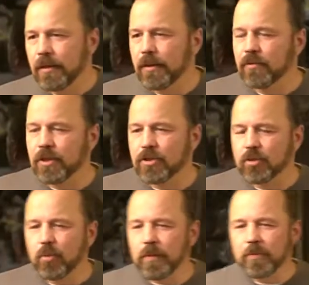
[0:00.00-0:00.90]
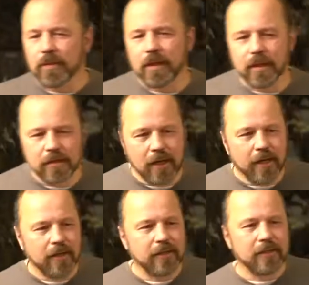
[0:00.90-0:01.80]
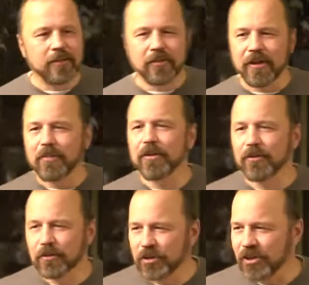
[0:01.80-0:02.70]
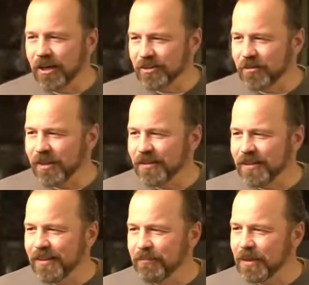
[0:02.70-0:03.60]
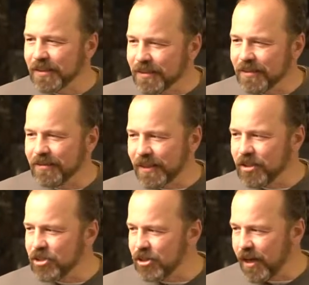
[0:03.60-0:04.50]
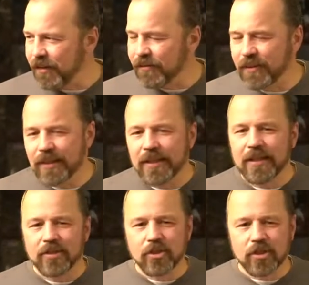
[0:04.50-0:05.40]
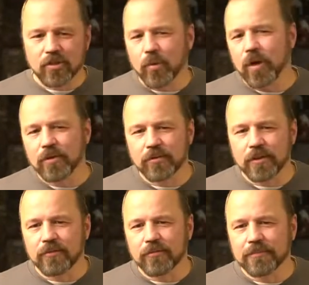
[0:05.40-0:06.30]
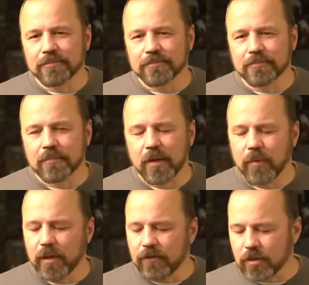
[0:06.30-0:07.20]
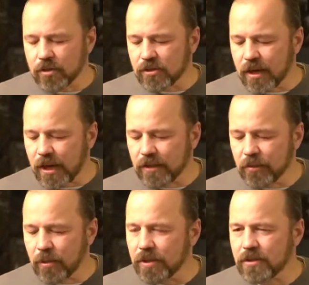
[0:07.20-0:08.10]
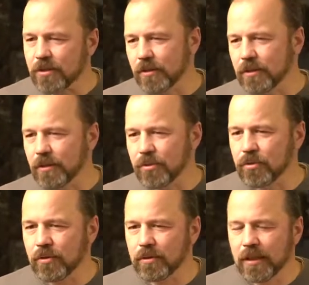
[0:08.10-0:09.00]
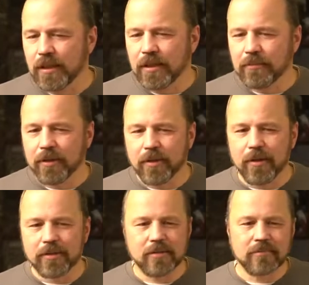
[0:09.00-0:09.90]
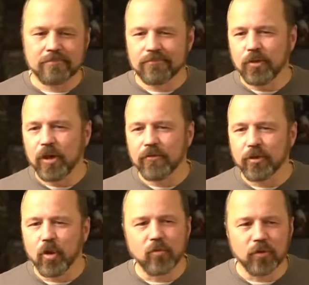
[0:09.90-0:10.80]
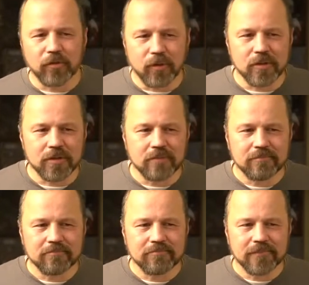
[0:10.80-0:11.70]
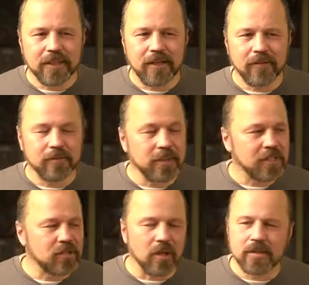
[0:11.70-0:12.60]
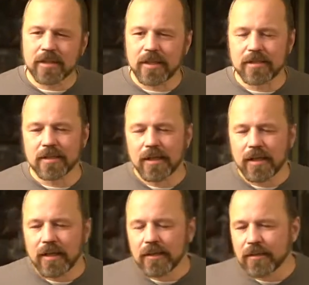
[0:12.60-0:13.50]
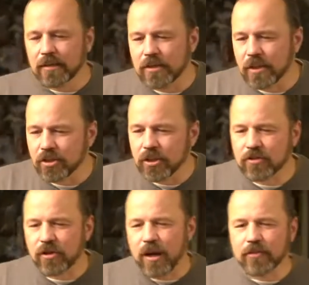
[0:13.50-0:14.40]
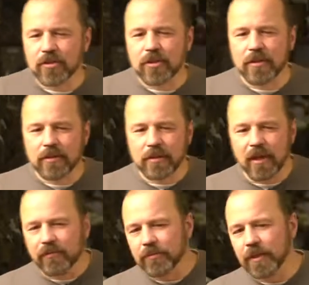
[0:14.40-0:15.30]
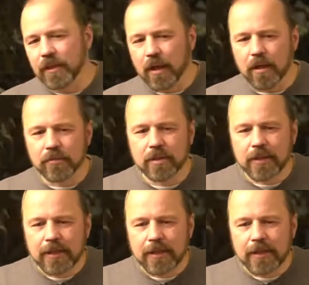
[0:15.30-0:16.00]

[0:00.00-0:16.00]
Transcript: Now there is two people that can die here, either Nabal or she dies, right? But until there is a death, she has no right to leave. And we live in a society where this is not understood because you have a no fault divorce. You know, that's nonsense. This is such a travesty that the government allows.